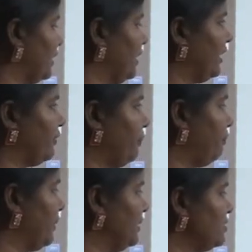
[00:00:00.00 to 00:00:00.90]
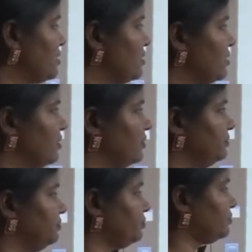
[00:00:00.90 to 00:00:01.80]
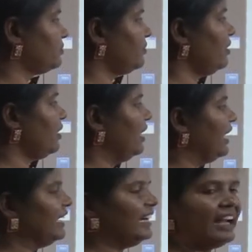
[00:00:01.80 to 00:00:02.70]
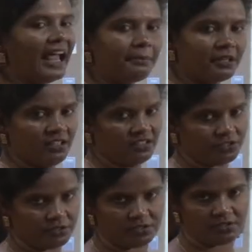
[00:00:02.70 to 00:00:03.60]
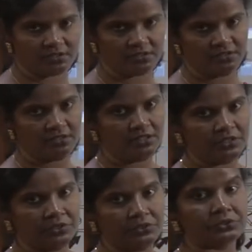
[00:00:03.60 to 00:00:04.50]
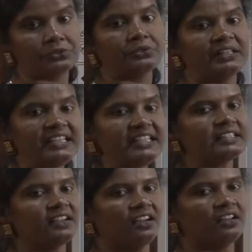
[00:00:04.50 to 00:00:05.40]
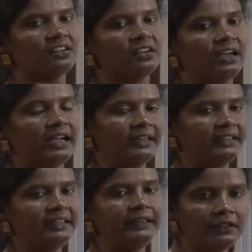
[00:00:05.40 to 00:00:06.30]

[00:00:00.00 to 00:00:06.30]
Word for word: equipment and lab cultures so these are highly